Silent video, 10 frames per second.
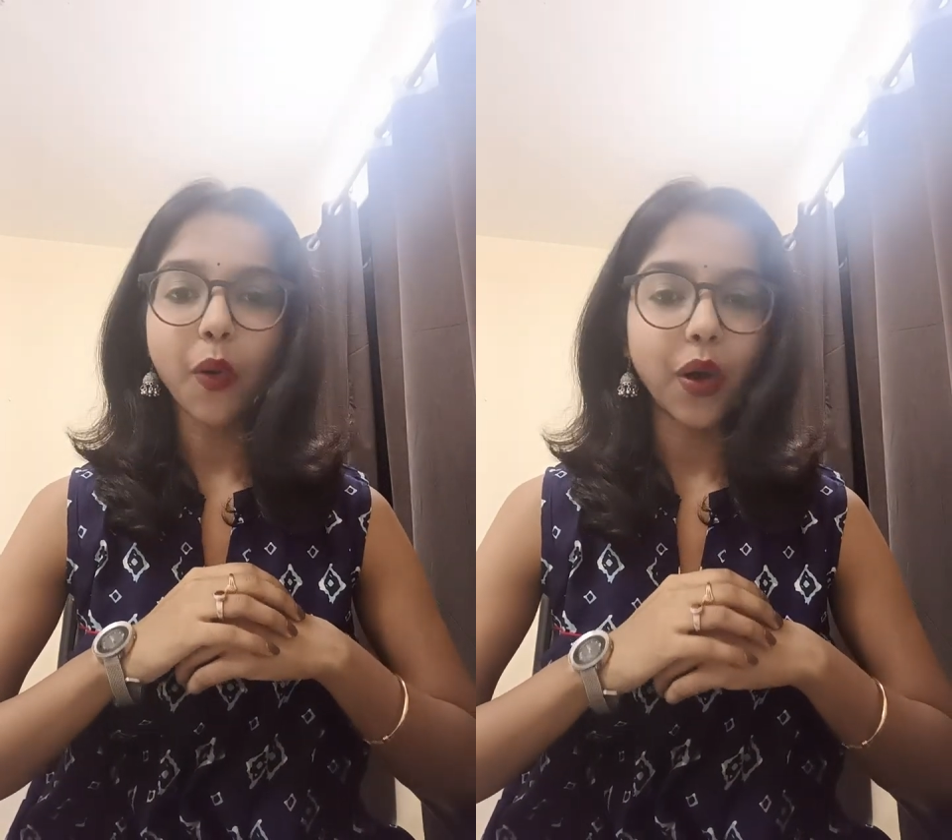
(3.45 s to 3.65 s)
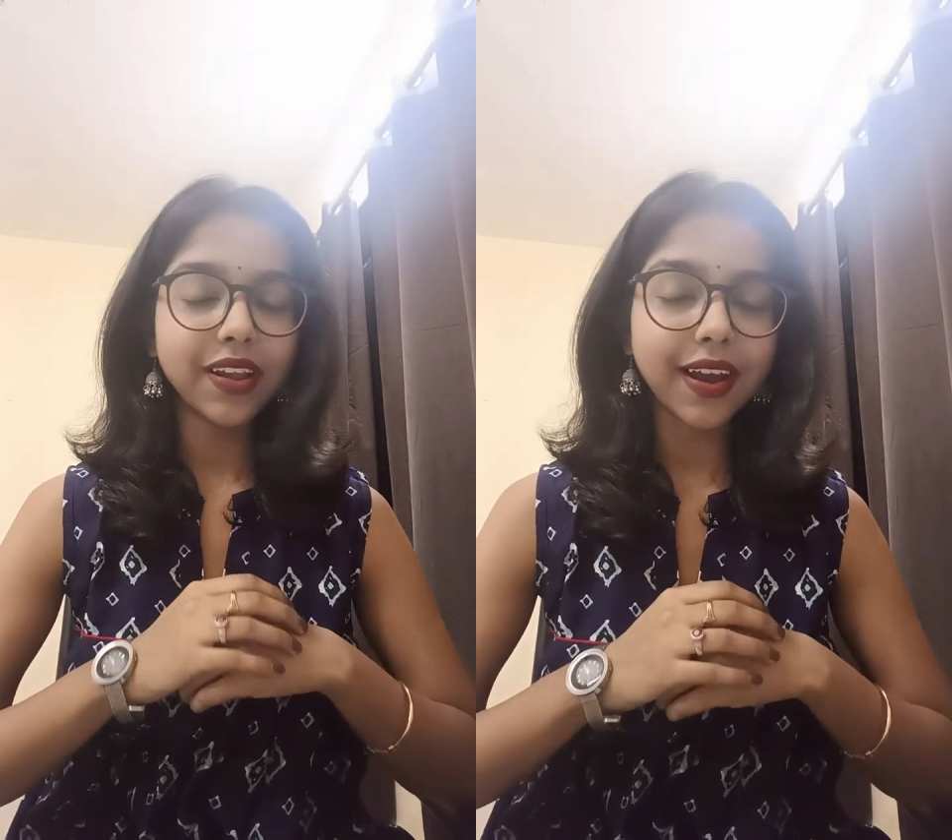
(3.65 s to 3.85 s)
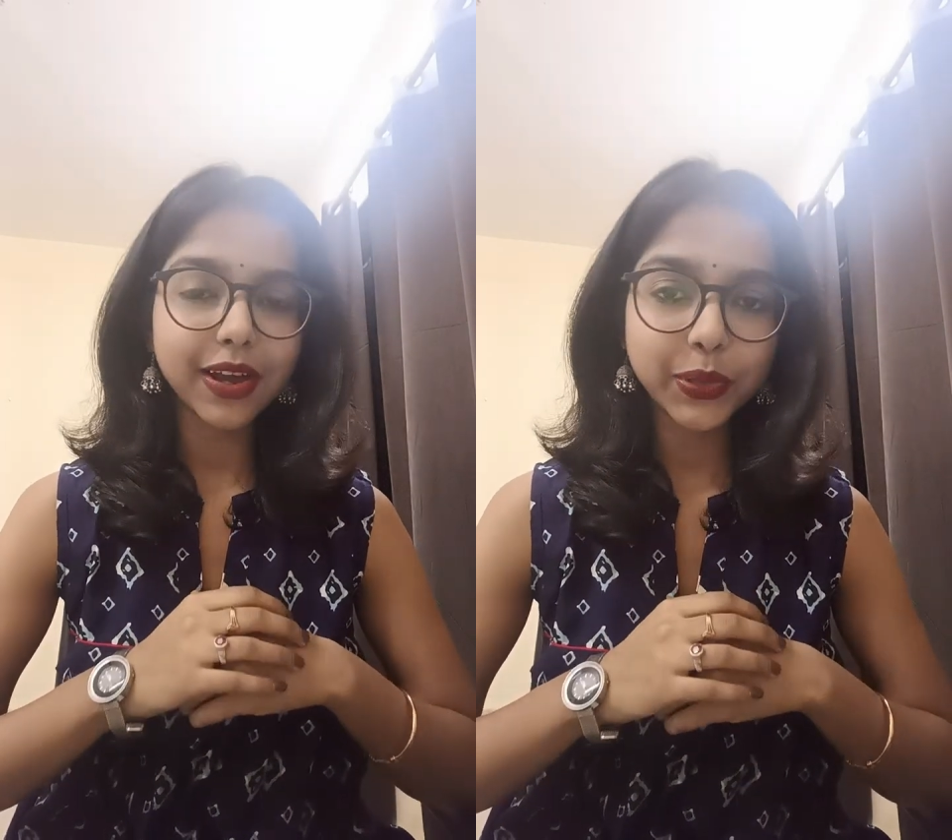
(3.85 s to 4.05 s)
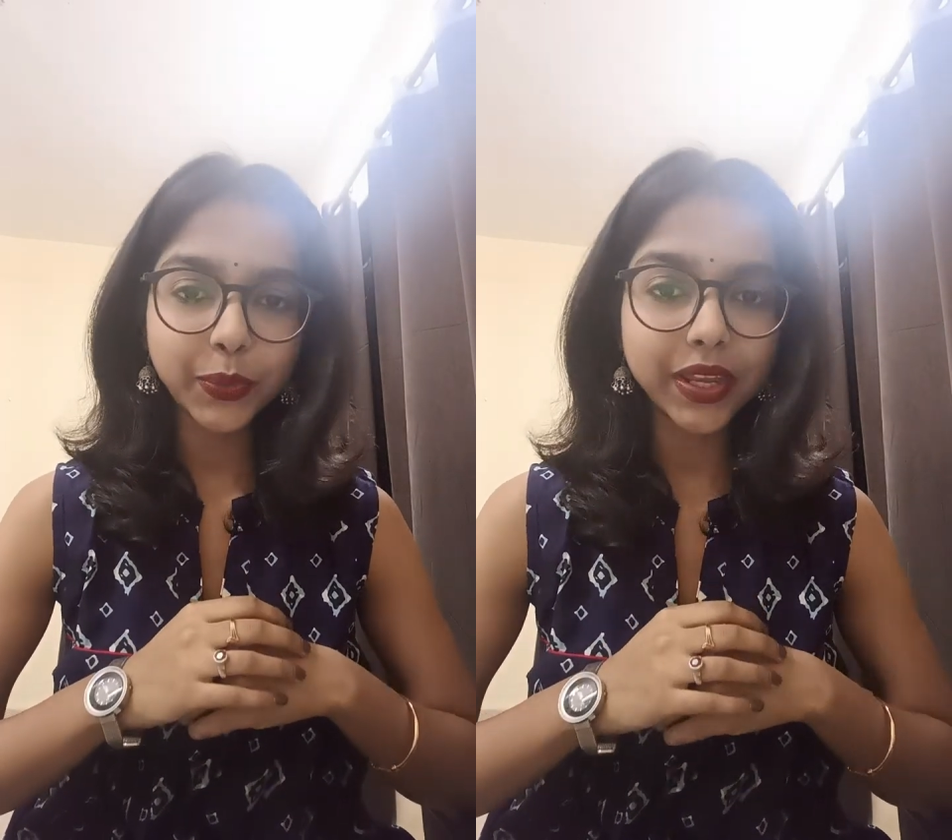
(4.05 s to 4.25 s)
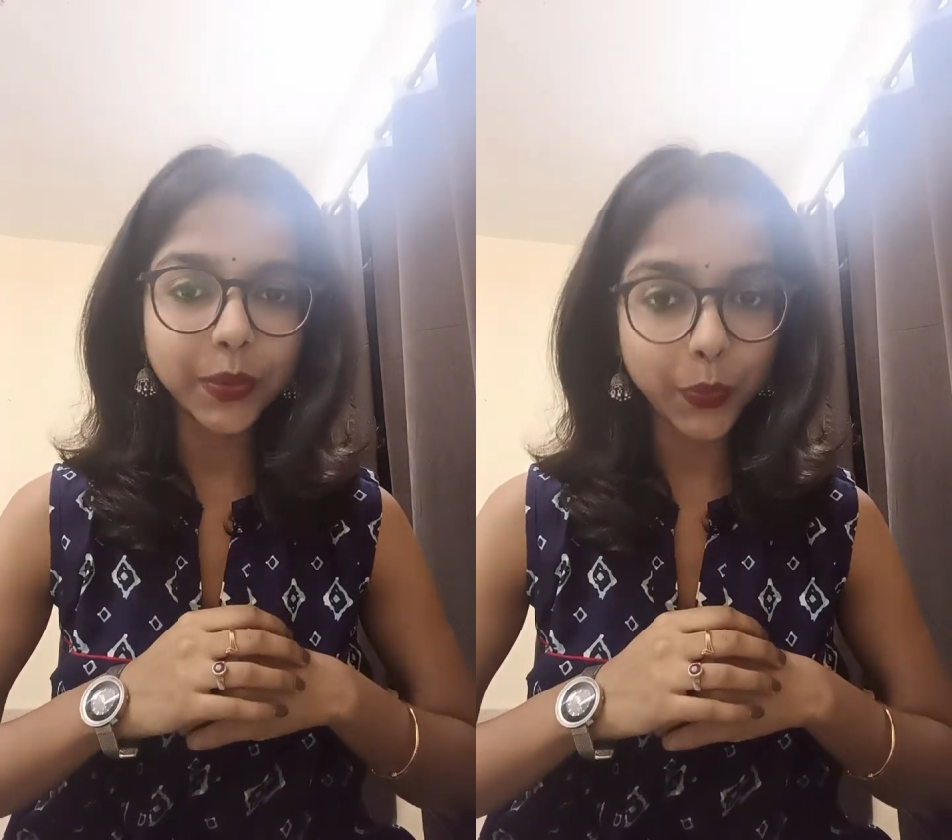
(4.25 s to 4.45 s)
all are
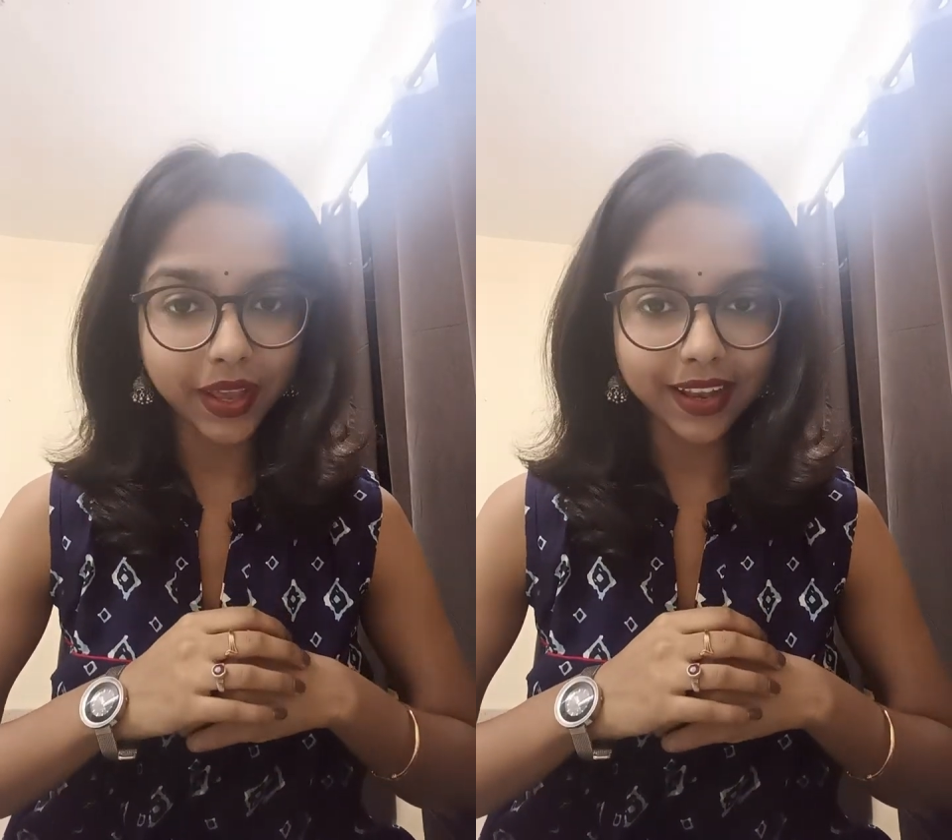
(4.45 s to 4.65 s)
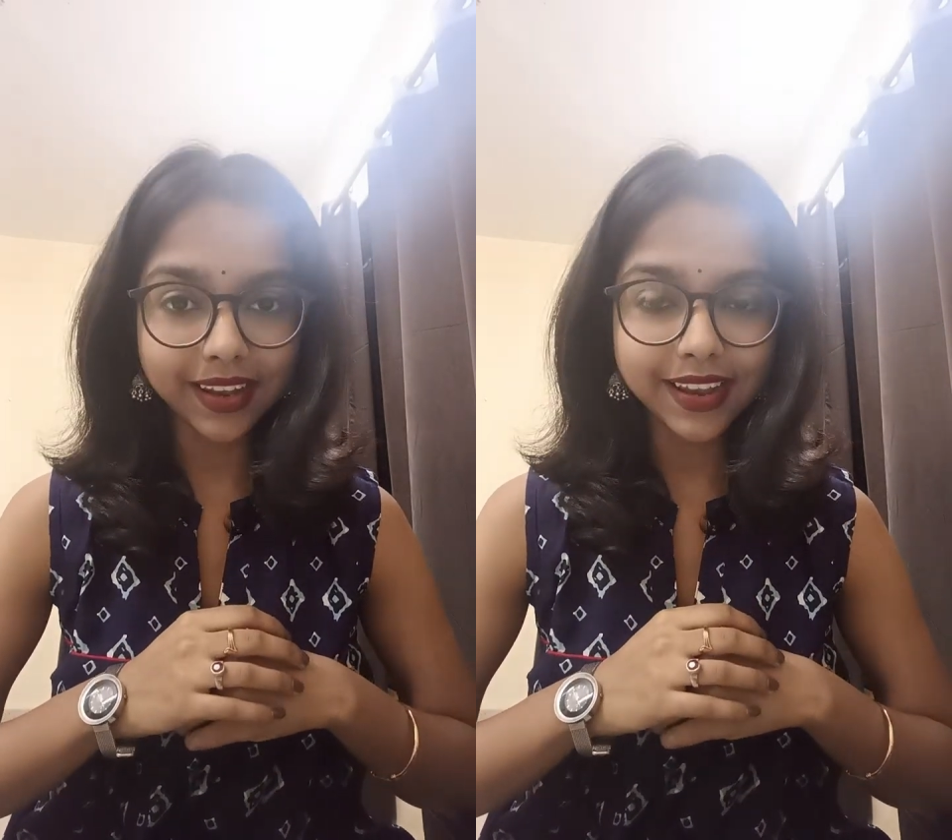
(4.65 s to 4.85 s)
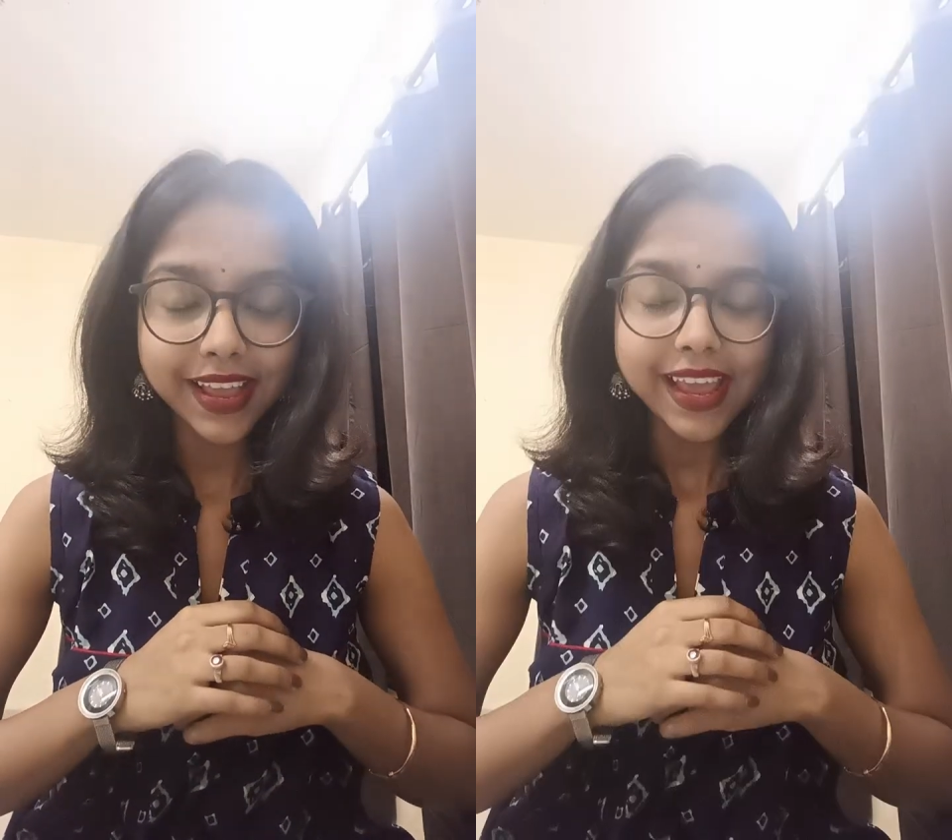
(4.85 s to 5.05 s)
doing well.